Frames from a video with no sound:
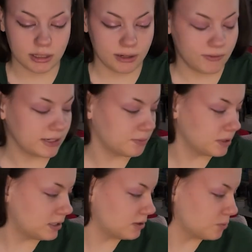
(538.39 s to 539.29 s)
The
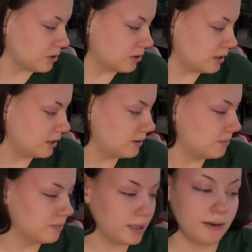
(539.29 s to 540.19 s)
investment is worth it
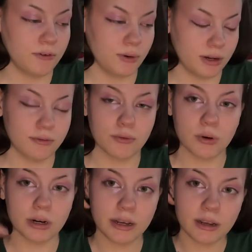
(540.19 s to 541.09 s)
if you can
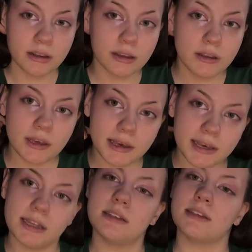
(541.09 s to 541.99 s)
afford it.
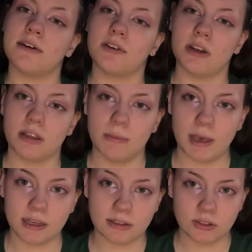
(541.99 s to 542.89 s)
It definitely
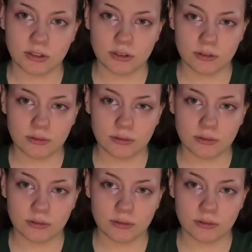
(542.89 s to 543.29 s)
makes